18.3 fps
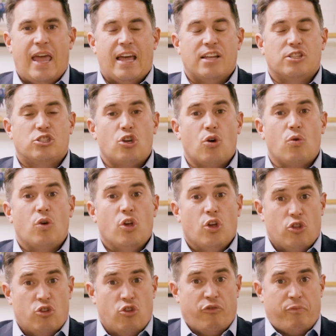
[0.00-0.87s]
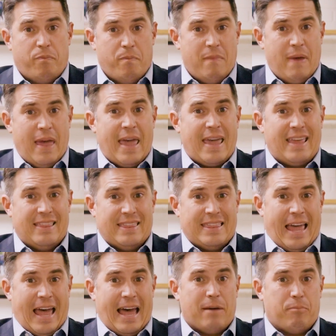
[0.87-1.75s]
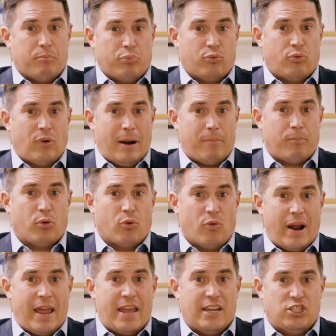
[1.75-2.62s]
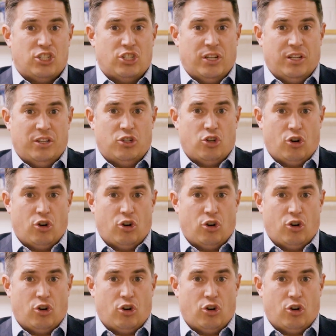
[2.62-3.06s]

And so you've made that preparation.